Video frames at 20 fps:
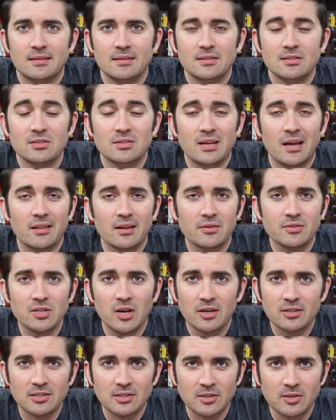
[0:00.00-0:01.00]
So now that I've
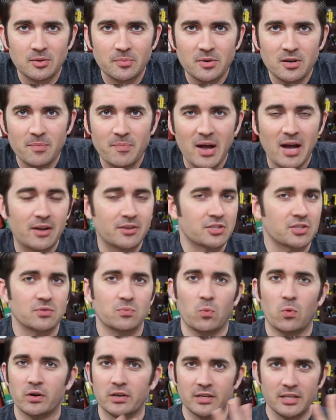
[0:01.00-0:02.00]
talked a little bit about
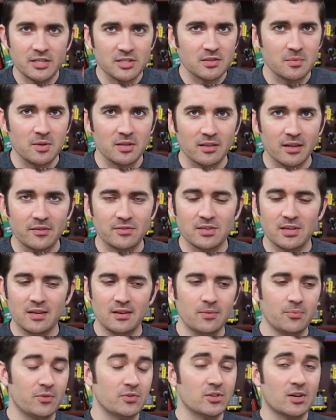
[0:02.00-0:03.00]
just what it is to be
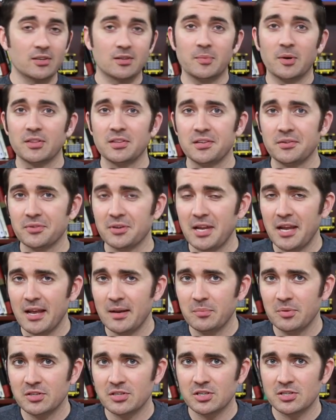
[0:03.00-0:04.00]
left-handed, we've talked about the different
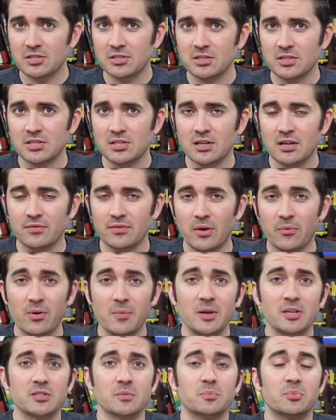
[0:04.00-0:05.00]
hand positions and stuff, I want to
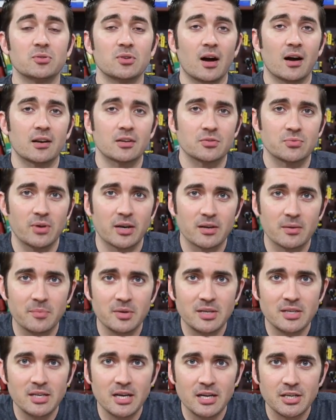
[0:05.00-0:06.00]
make some product
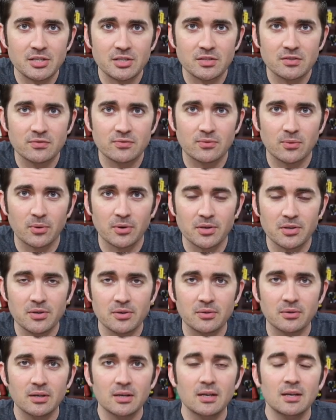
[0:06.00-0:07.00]
recommendations for
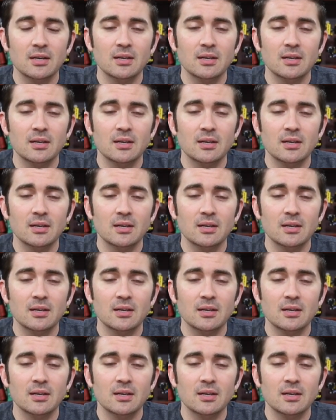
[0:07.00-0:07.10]
you